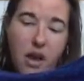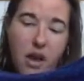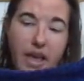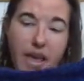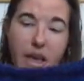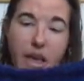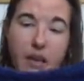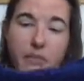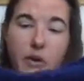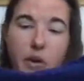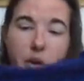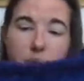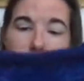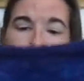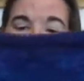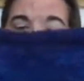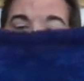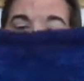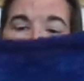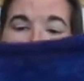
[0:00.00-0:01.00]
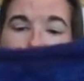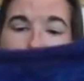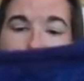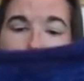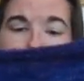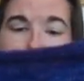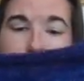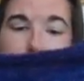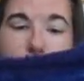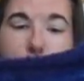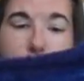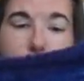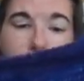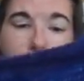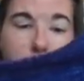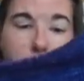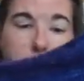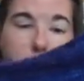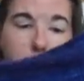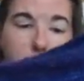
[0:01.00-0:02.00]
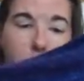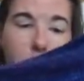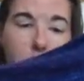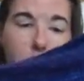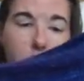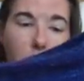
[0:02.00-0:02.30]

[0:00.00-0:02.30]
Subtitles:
I am going to go 3 rows